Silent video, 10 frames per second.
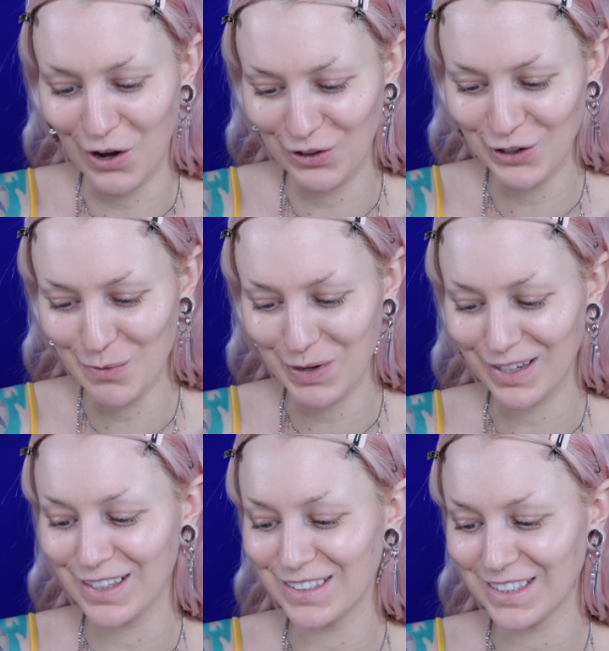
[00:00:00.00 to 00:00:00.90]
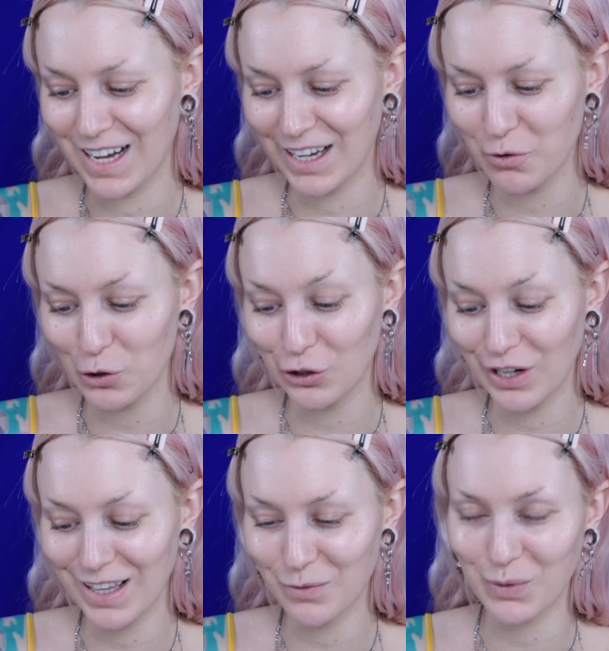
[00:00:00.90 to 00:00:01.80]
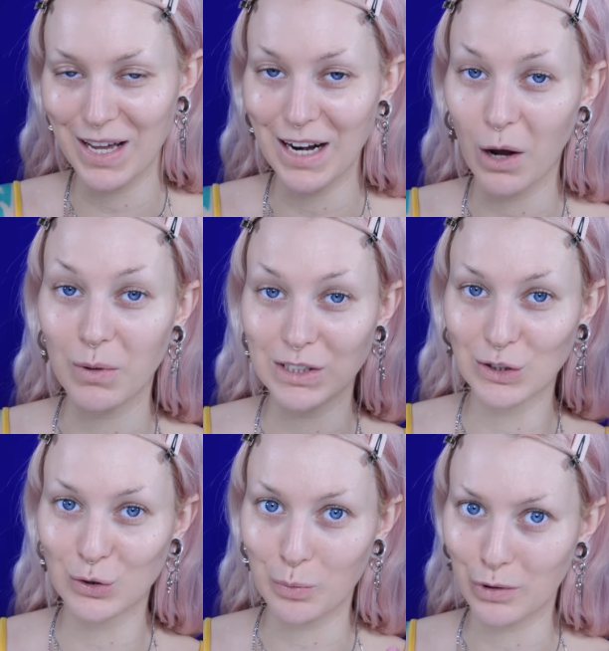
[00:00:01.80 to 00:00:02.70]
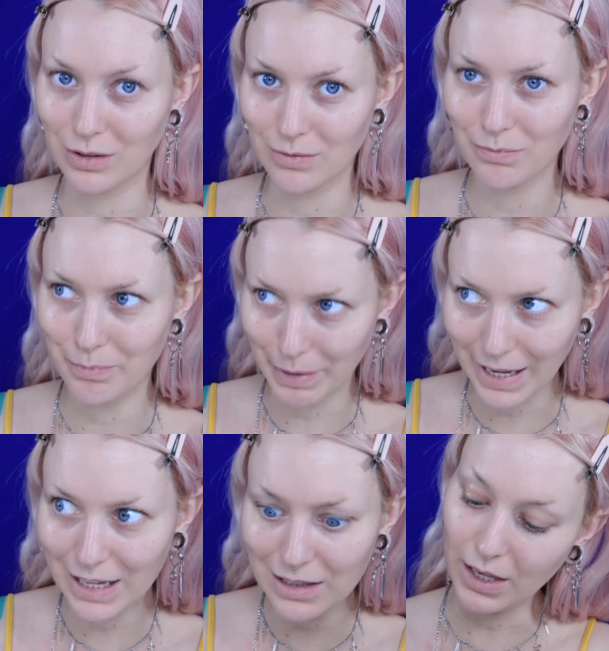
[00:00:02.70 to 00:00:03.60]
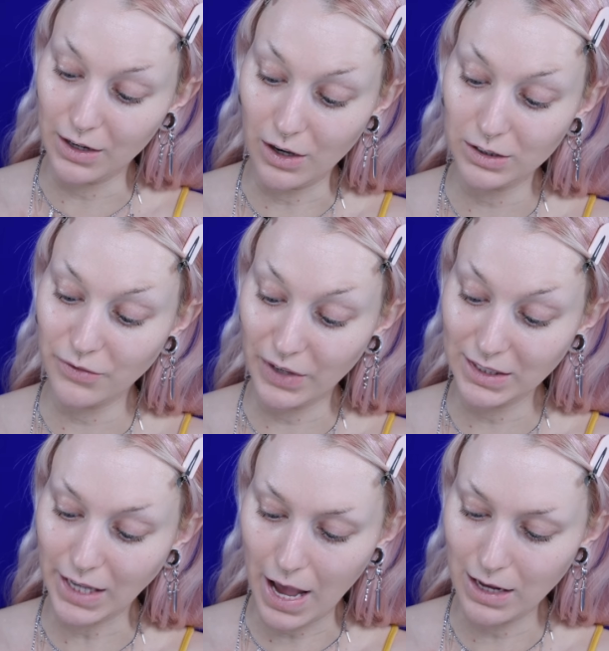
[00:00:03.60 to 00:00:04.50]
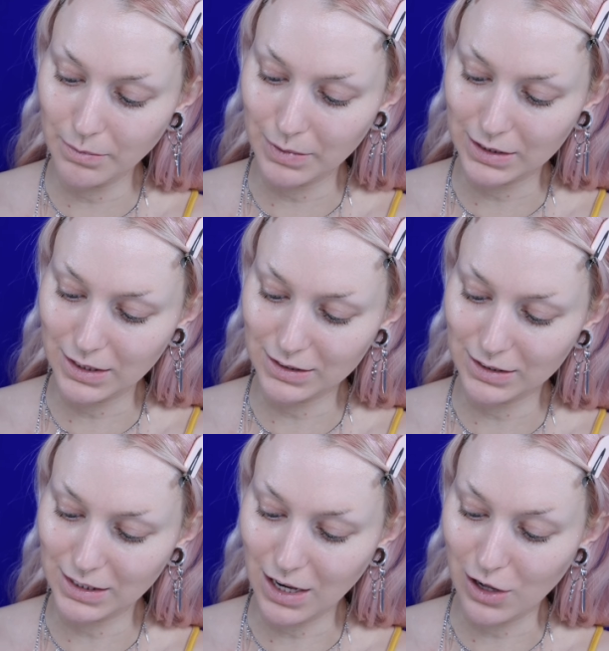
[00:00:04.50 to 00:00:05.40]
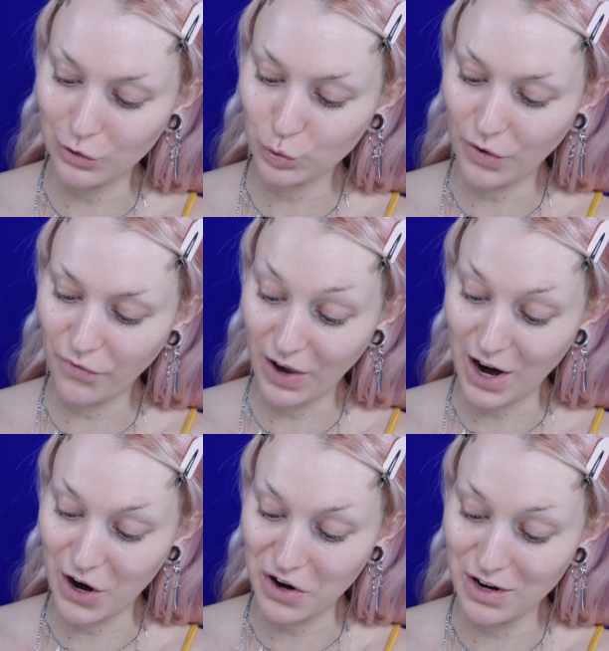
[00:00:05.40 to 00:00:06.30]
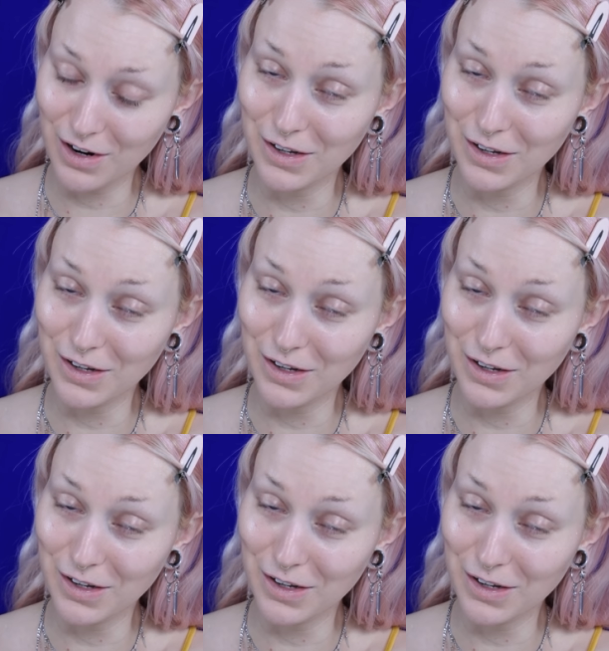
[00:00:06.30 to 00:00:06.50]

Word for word: color because I ordered it when I was super pale and not fake tan, but this is the Ultra Fair